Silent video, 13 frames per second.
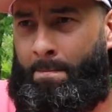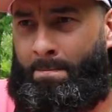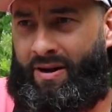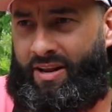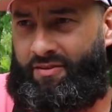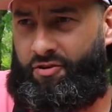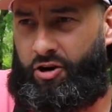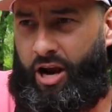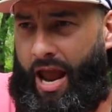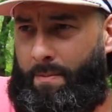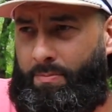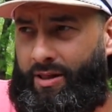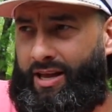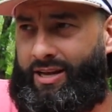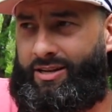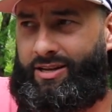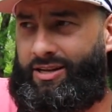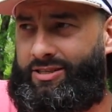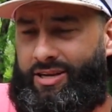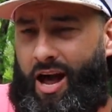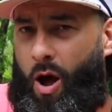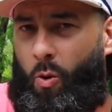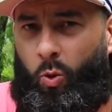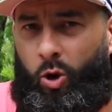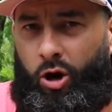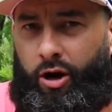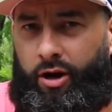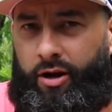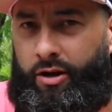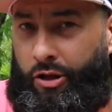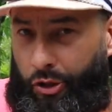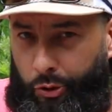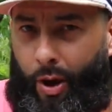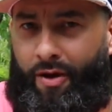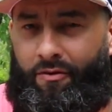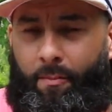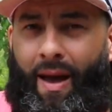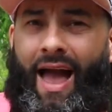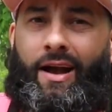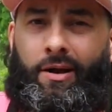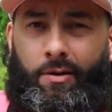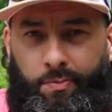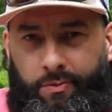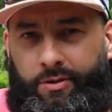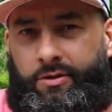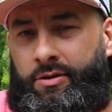but if your game plan does not work, you have a backup one.